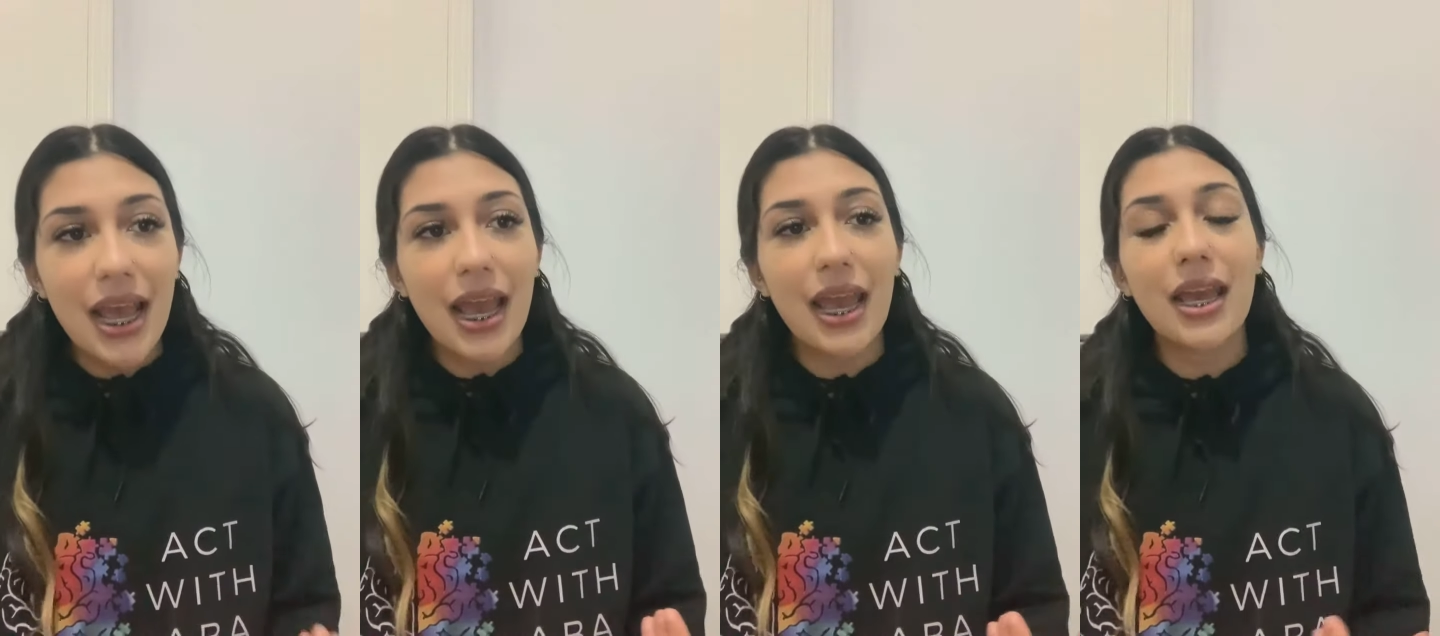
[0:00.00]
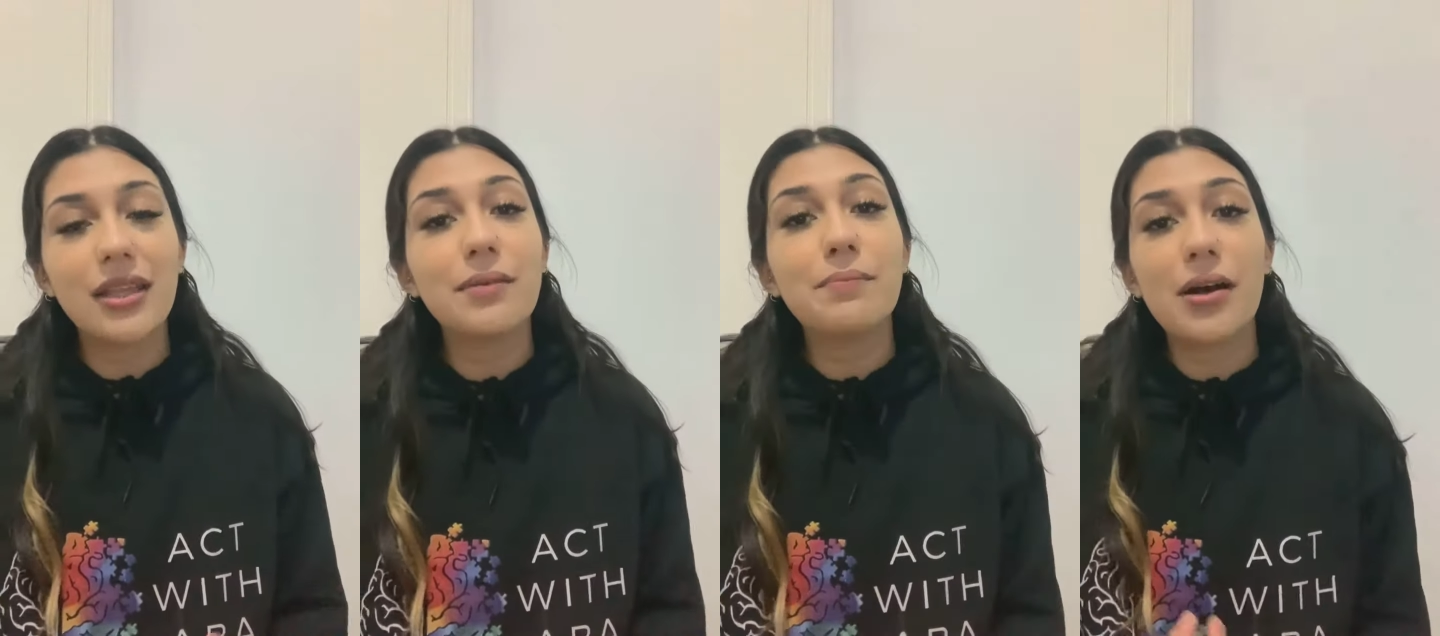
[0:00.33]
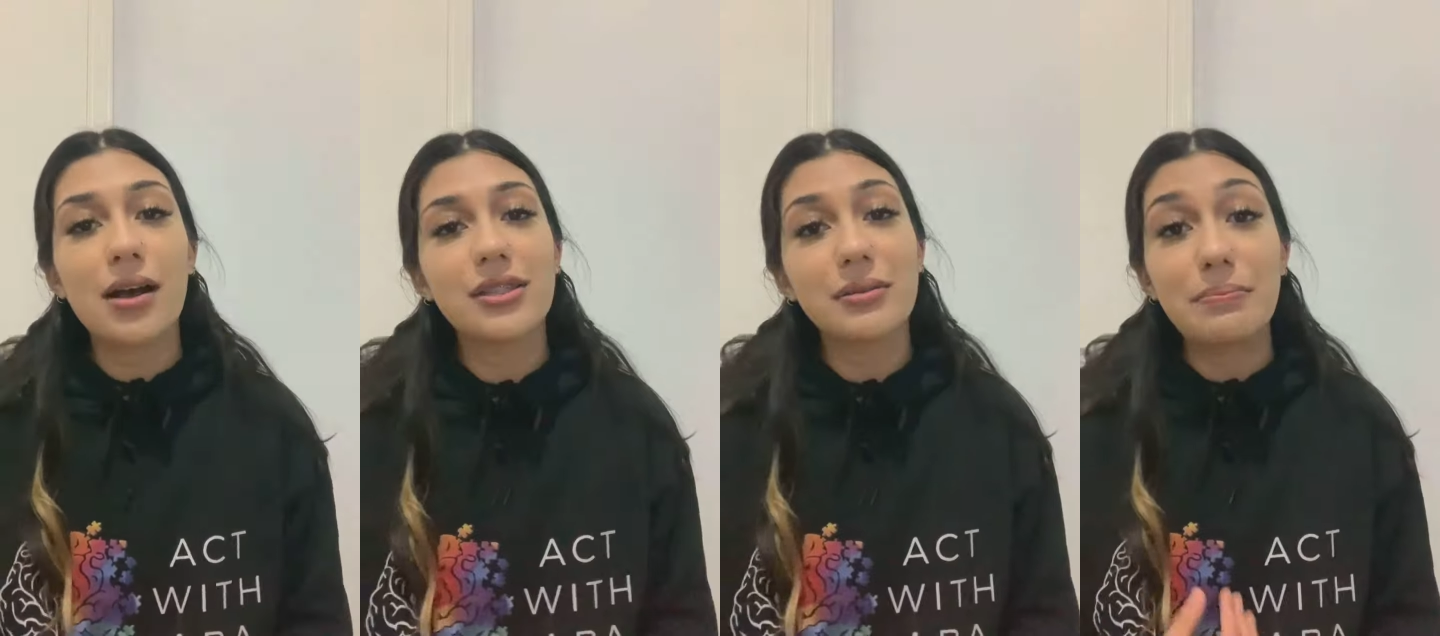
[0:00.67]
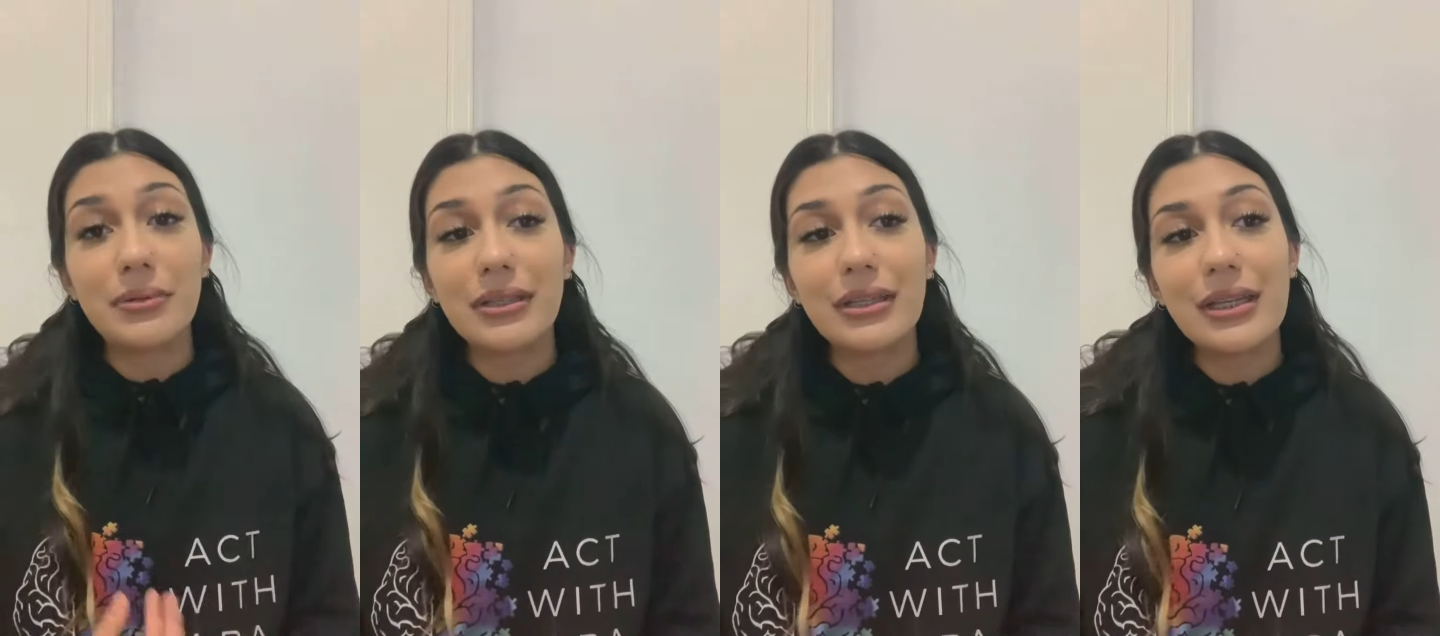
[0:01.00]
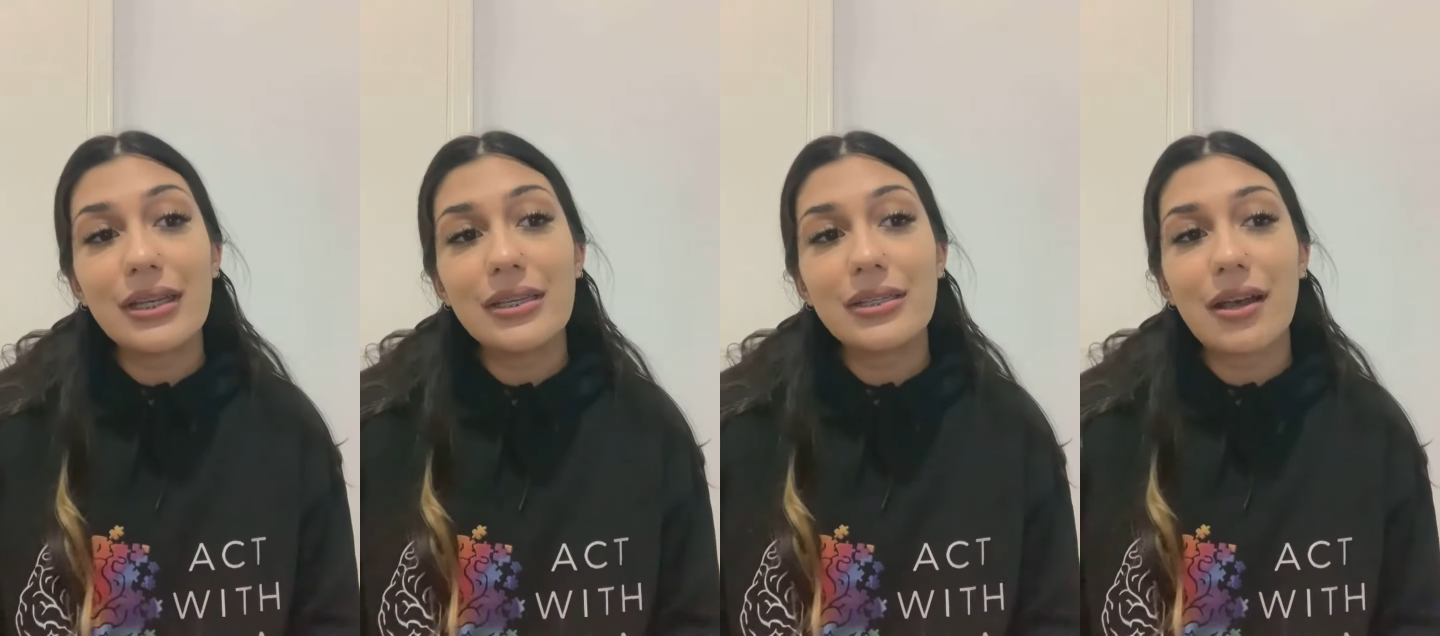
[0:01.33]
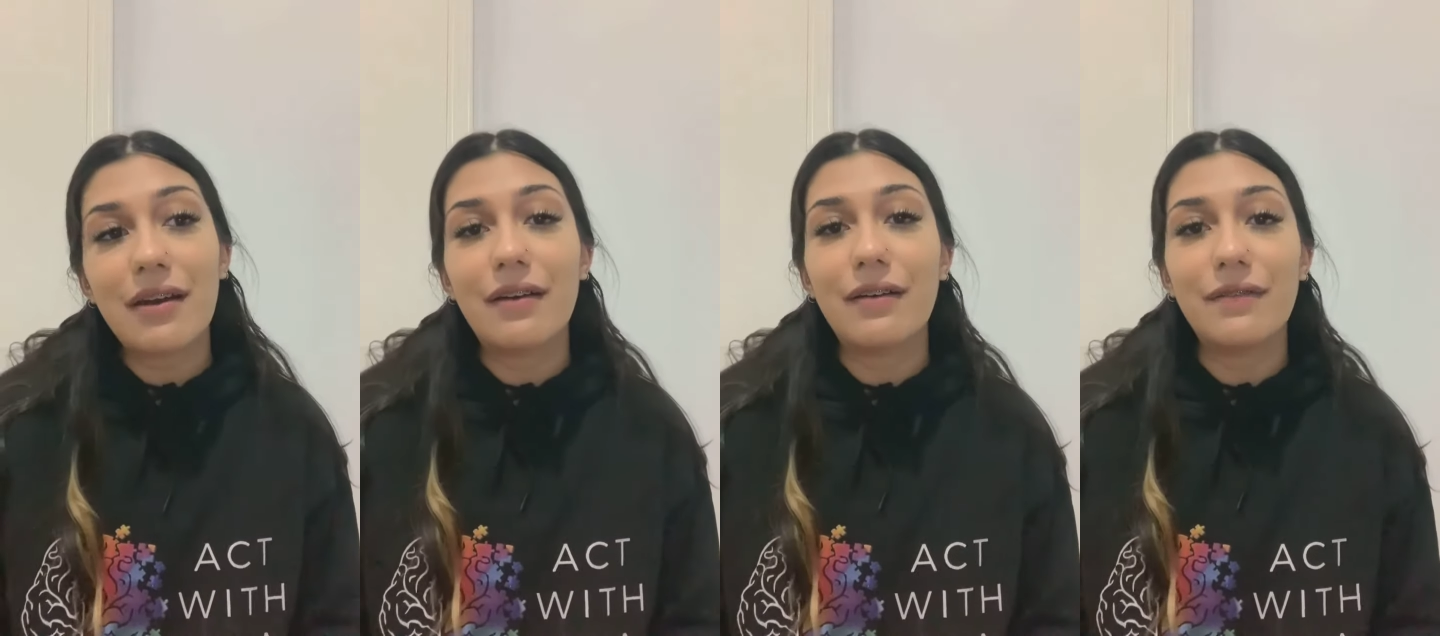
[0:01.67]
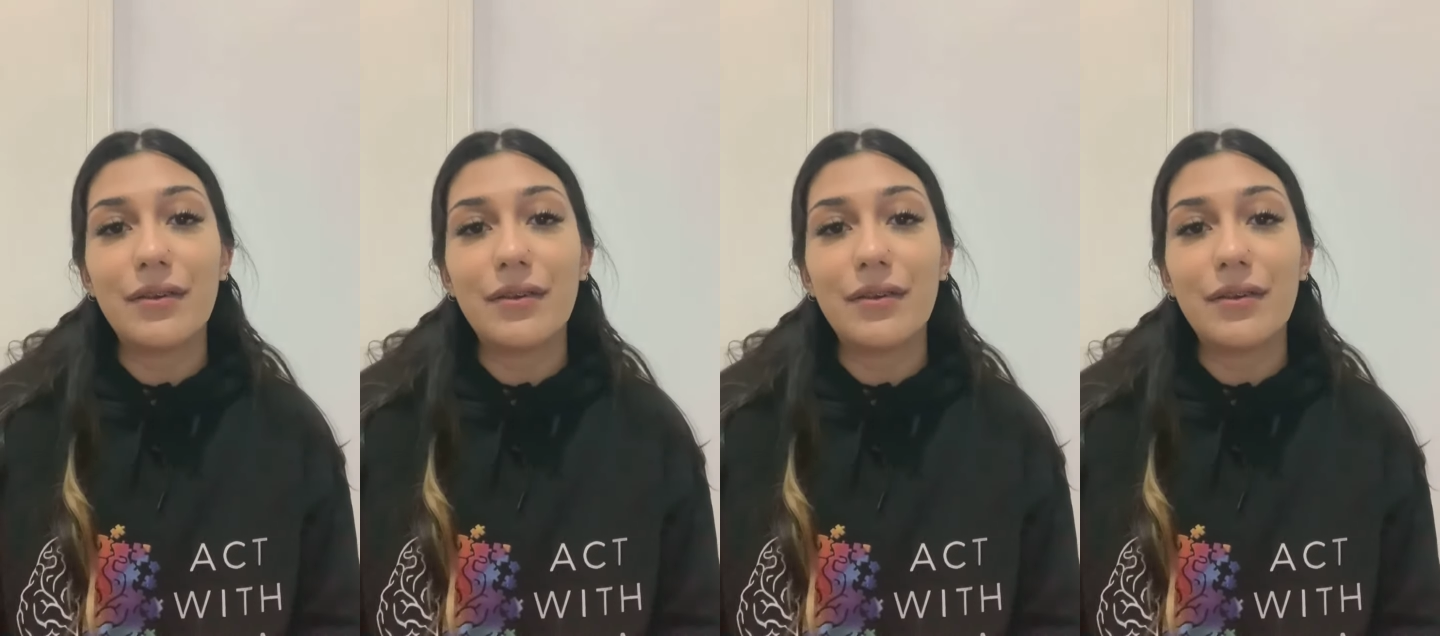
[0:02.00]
and the possibilities of